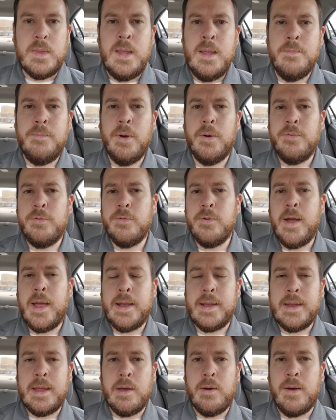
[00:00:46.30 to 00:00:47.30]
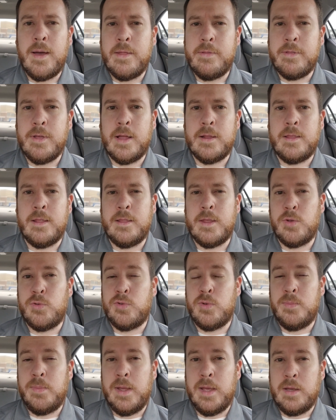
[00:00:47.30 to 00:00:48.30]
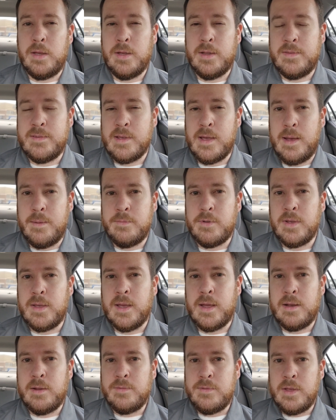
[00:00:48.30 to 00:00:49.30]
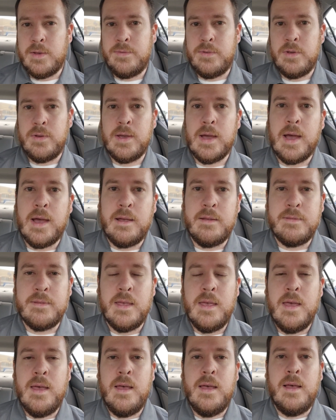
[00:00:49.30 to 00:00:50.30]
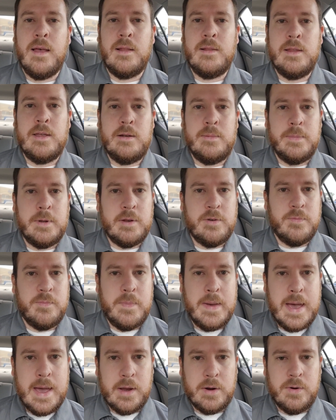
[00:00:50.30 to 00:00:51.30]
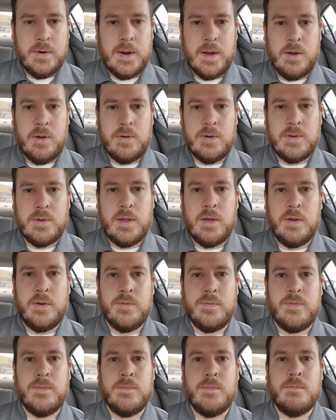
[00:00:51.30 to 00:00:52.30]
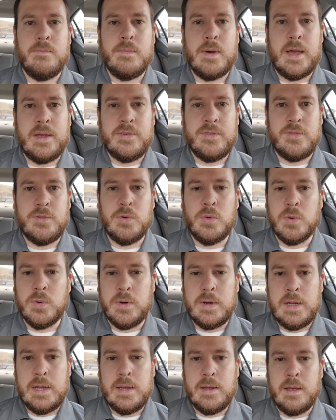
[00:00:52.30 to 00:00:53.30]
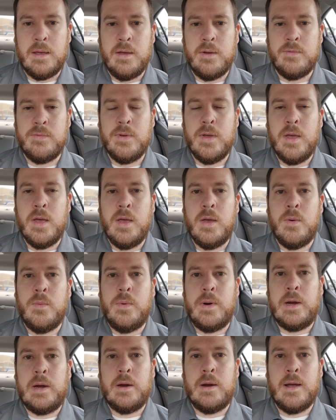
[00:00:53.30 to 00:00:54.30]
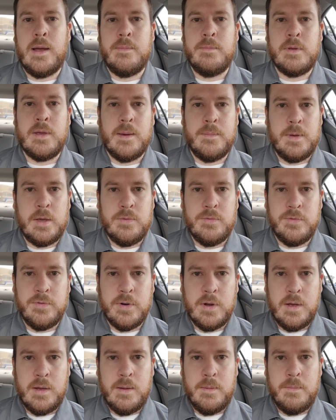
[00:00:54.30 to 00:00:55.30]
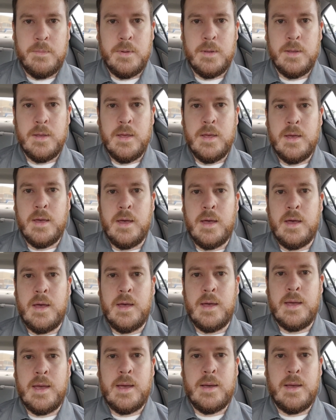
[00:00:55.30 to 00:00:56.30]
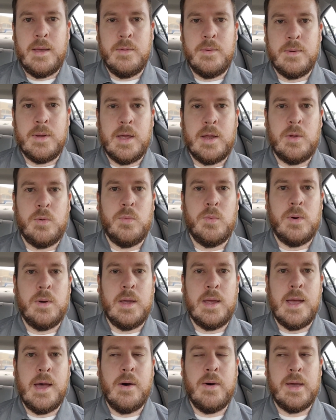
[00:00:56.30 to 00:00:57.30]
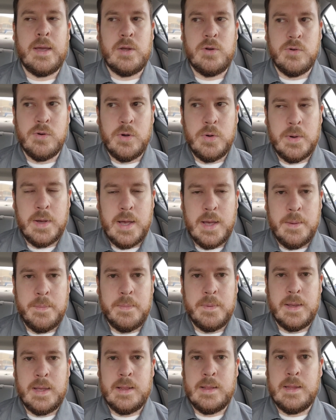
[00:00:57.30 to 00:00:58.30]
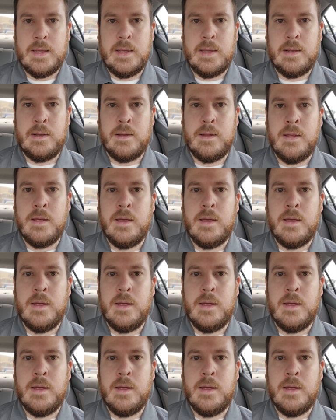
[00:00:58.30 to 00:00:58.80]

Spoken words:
But for right now, I thought that this would be a good time to kind of give you guys a little bit of background of my story, of where I'm coming from, kind of how I grew up, and then